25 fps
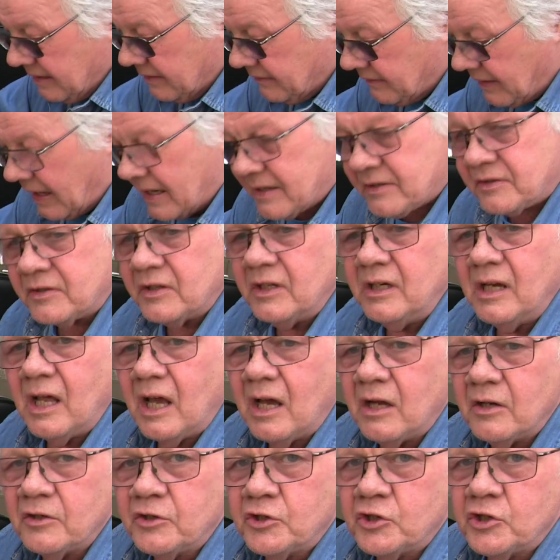that's the
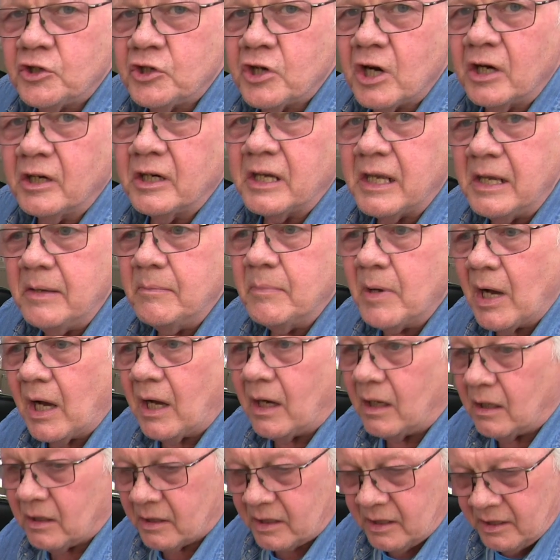large chunky
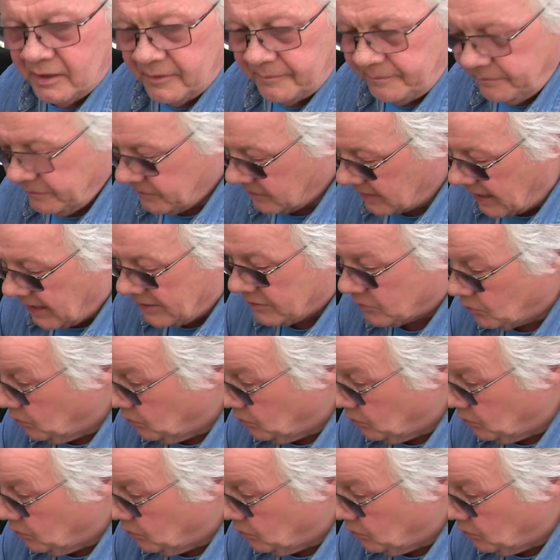bark. That's